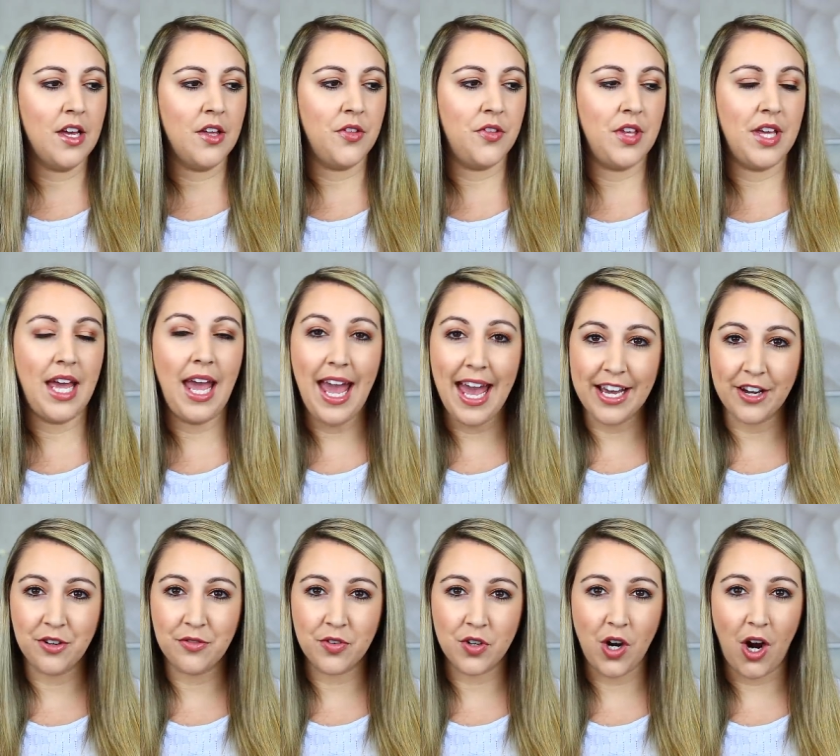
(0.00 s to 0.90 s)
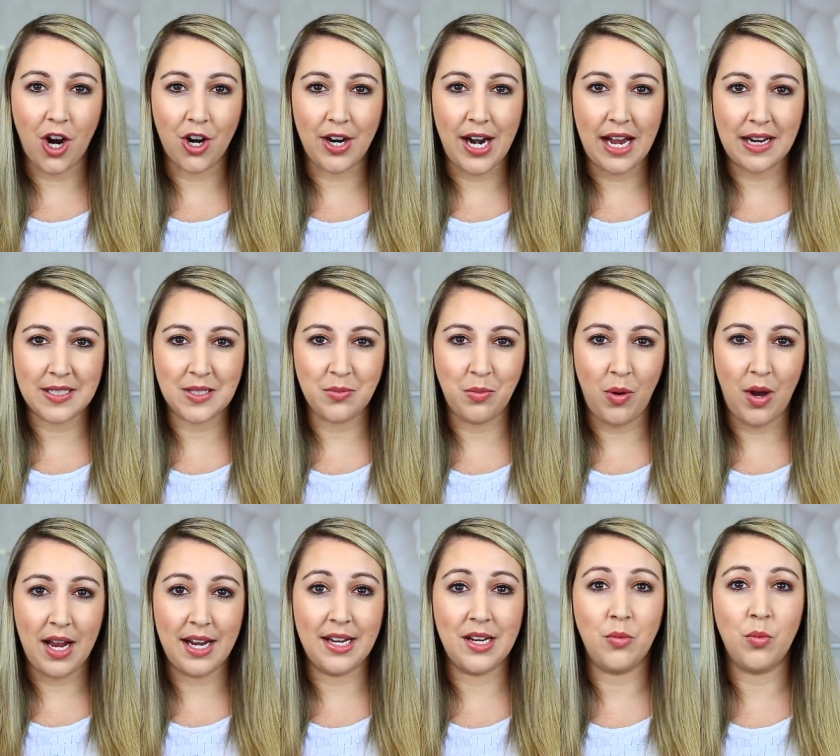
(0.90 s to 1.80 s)
The Hangover RX
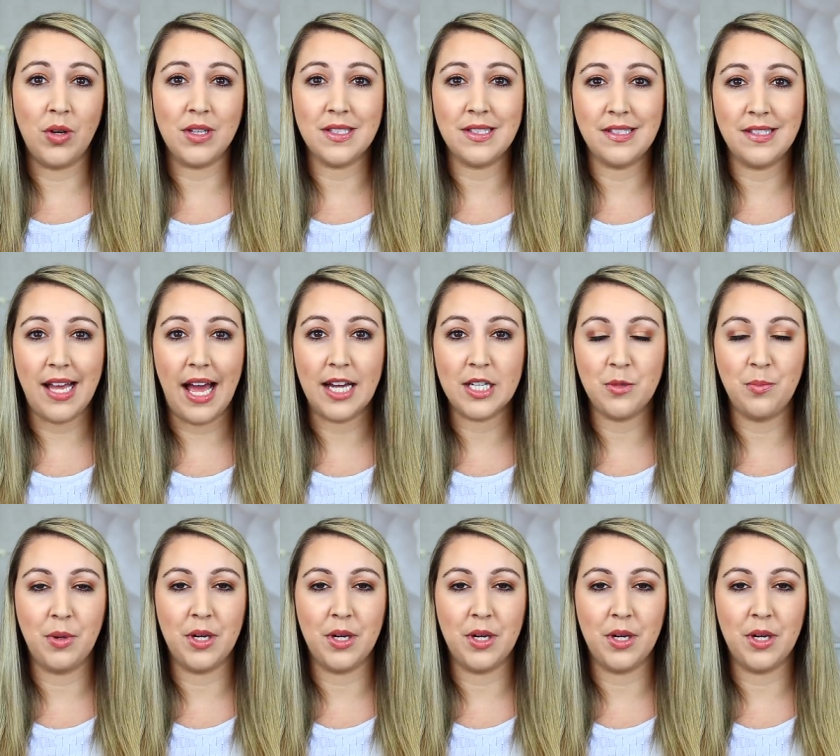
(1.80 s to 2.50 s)
one will set,